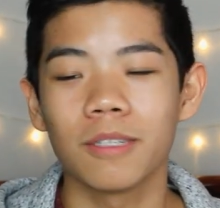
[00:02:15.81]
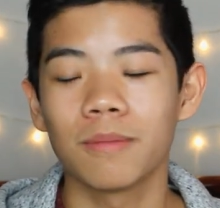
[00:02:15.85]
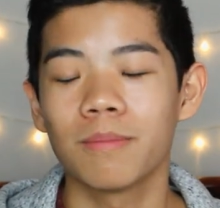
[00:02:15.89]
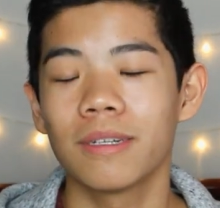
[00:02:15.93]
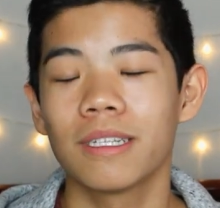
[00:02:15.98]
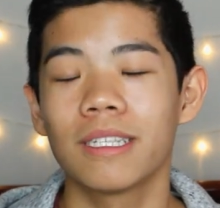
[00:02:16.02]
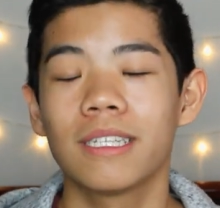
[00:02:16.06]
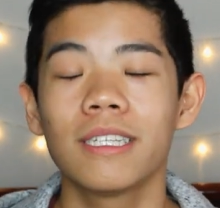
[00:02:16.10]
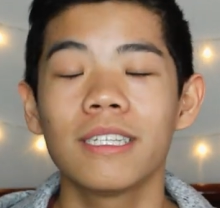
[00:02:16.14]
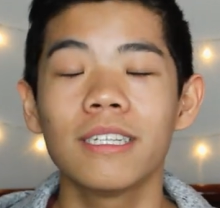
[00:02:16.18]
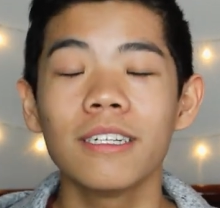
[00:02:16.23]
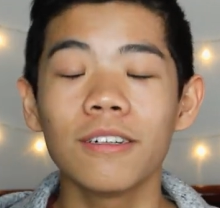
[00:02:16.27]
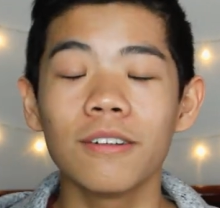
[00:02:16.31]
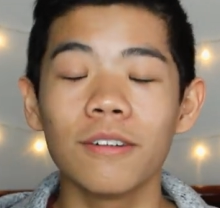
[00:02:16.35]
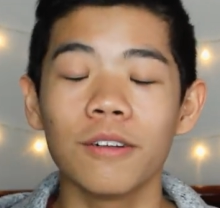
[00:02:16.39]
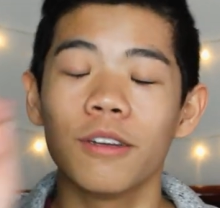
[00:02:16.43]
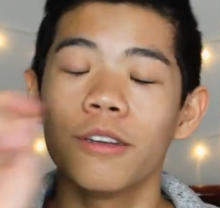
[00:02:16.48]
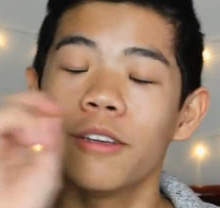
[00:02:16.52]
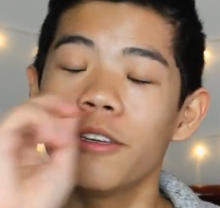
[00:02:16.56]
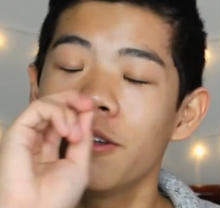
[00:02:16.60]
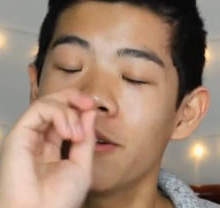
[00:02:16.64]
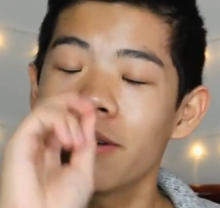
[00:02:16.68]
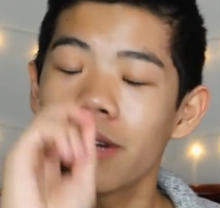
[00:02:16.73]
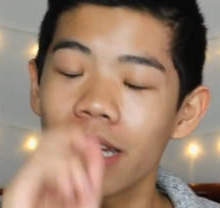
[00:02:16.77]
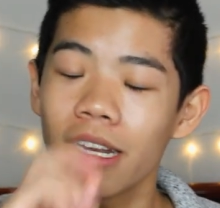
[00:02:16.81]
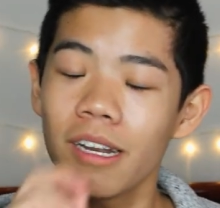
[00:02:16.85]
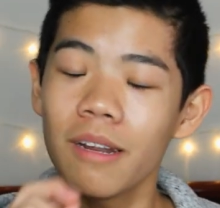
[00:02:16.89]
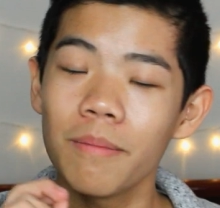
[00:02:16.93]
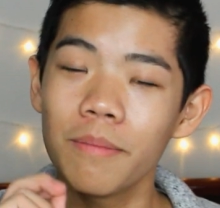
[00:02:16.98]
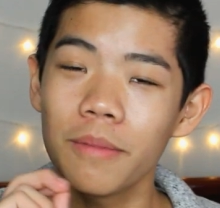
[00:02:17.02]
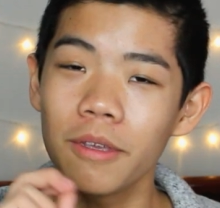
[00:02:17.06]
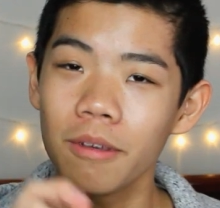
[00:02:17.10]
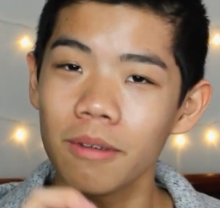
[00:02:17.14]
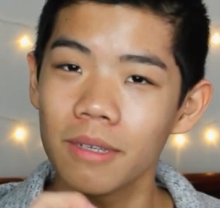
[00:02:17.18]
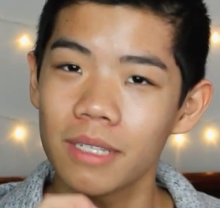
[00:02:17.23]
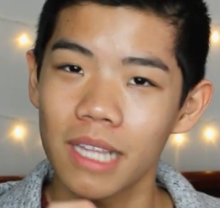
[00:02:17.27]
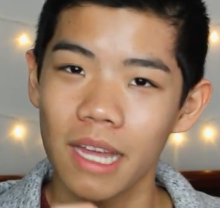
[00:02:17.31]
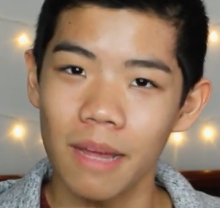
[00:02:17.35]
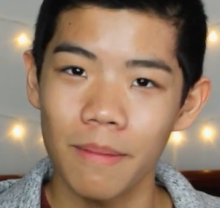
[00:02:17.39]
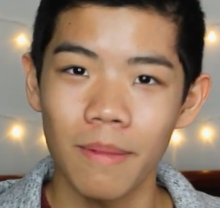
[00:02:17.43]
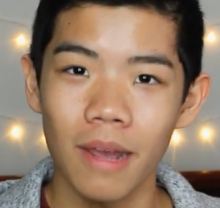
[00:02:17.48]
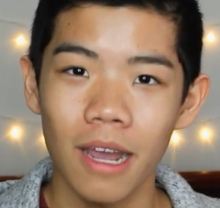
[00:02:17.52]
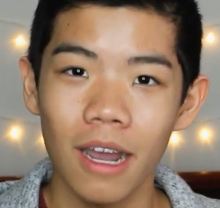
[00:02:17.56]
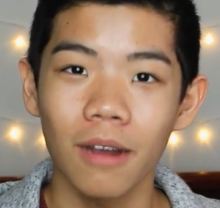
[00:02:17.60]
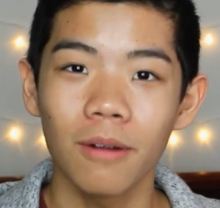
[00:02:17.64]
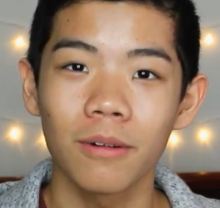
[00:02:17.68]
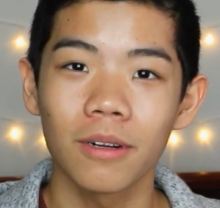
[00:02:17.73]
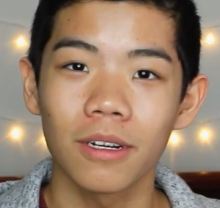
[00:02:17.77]
But still, you can abuse that
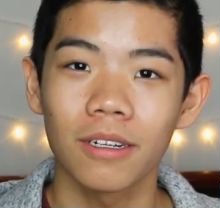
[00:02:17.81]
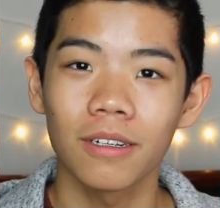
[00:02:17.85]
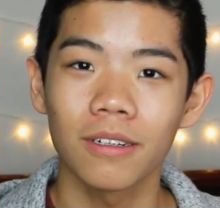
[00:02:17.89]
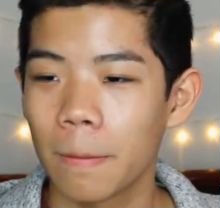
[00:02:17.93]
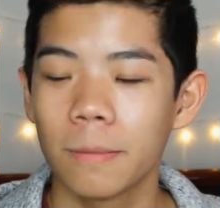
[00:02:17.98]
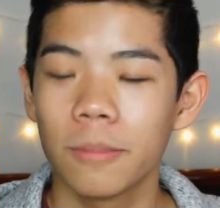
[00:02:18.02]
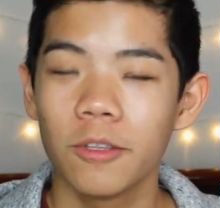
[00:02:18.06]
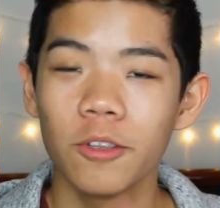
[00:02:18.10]
power.